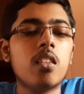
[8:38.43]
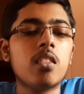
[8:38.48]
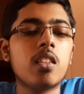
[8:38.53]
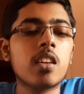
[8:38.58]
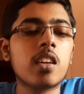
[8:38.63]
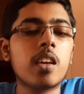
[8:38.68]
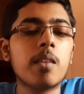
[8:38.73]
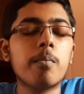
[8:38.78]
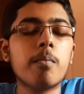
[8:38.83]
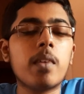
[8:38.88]

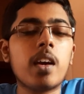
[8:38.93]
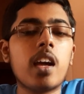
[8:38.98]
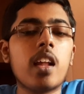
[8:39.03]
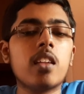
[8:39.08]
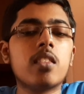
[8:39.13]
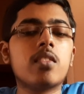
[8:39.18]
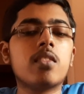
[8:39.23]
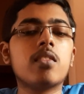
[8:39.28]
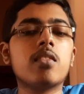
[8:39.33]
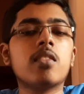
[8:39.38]
The
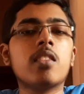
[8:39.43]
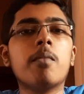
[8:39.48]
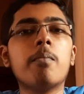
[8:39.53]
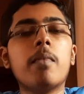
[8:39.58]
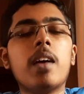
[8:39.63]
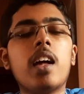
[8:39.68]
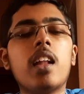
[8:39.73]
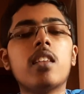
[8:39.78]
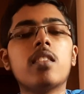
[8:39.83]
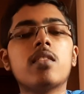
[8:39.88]
gimbals,
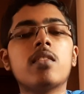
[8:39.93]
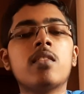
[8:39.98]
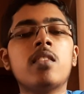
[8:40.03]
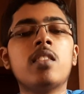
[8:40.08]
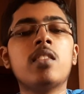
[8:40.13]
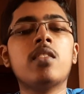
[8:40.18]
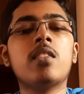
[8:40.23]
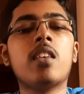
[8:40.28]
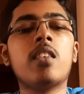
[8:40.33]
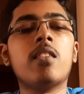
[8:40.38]

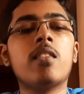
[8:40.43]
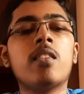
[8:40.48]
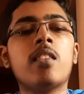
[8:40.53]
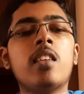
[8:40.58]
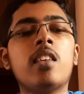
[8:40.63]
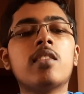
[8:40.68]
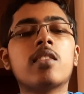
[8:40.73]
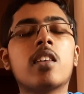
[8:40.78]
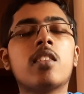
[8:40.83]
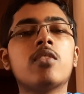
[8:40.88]

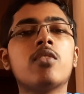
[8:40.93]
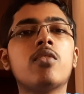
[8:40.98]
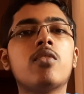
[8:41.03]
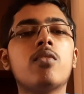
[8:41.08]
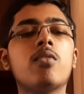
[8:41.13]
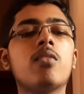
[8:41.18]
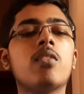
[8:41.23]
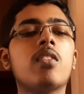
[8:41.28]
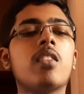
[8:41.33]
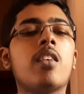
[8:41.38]
these
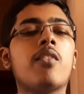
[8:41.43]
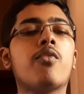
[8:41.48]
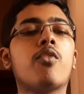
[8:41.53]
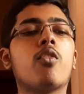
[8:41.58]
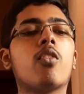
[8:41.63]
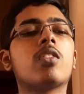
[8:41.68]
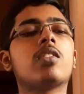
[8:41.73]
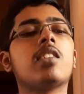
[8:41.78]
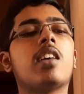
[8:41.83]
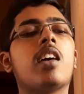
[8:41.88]
constitute the
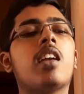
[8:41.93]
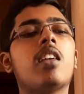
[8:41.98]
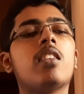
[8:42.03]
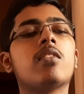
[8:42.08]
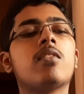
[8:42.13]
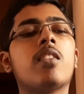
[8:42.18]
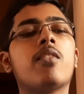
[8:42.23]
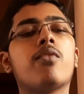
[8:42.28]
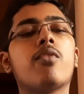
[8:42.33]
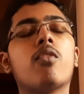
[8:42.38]
4
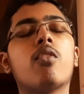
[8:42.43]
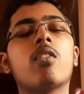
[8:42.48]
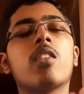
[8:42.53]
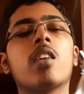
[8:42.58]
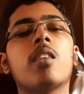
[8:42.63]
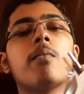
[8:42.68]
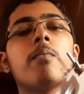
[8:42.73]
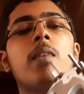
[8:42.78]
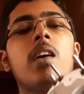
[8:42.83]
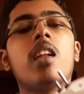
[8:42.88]
channels. The 4
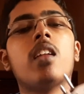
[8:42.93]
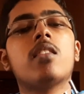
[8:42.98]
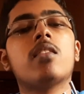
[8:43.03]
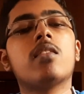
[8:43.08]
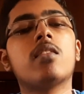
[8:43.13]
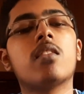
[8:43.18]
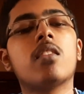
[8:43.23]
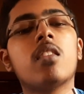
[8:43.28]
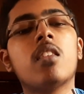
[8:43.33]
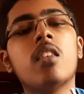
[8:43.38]
gimbals,
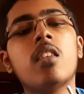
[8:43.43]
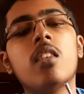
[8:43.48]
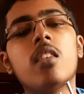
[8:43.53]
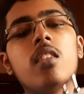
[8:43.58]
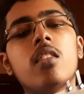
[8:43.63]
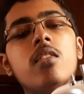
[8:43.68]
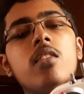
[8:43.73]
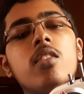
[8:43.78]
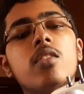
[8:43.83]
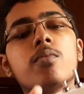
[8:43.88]

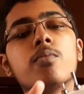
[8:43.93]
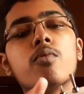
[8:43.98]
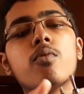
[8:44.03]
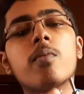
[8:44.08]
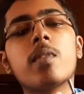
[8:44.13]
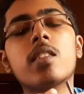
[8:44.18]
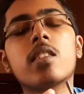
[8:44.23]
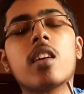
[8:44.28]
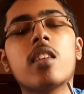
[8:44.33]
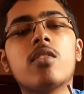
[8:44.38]
these
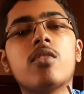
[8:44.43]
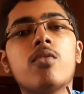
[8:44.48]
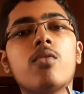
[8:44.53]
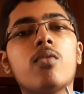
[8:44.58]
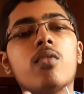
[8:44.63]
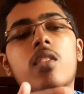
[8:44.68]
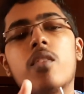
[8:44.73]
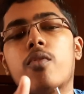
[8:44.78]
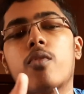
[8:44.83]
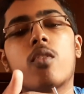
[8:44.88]
movements
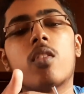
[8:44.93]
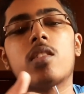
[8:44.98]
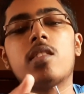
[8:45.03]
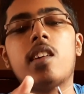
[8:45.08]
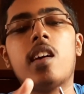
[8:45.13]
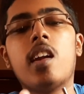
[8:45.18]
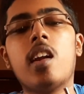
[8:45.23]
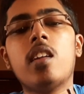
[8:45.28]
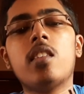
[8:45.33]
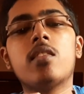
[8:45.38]
constitute the 4
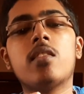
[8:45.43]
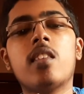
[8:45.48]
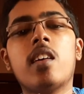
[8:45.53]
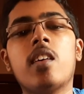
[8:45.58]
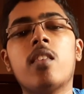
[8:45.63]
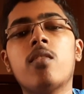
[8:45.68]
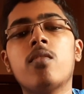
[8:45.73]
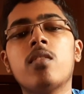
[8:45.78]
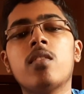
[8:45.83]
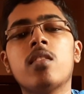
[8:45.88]
channels.
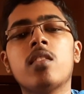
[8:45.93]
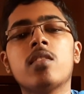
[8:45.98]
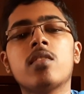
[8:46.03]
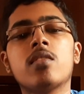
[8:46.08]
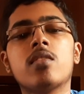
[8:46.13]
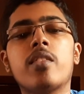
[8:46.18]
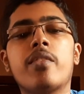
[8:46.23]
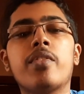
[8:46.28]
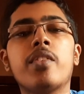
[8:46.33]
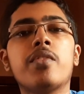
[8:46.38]
Now this
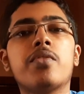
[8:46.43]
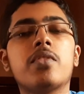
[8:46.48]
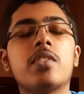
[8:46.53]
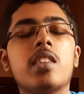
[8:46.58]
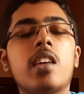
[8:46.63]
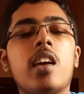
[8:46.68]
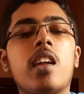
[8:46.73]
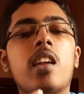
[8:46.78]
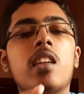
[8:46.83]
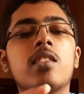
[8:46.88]
is the 5th
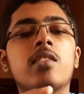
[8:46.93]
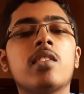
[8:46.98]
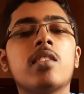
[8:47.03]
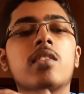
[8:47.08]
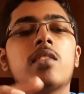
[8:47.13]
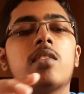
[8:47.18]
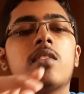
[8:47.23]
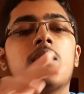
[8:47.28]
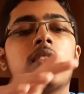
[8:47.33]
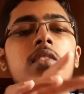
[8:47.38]
channel,
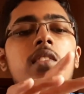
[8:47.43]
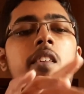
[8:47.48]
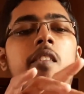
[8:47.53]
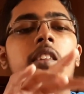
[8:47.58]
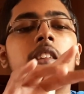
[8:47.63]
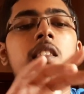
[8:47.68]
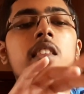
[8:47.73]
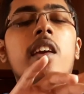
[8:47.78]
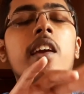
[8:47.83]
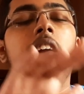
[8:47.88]
6th,
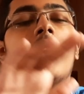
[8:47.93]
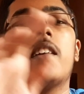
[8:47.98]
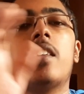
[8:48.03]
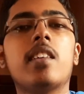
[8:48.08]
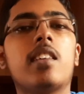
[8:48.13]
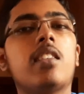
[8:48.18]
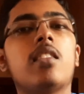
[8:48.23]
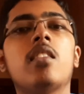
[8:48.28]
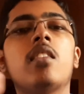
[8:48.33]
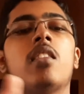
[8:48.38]
7th, 8th.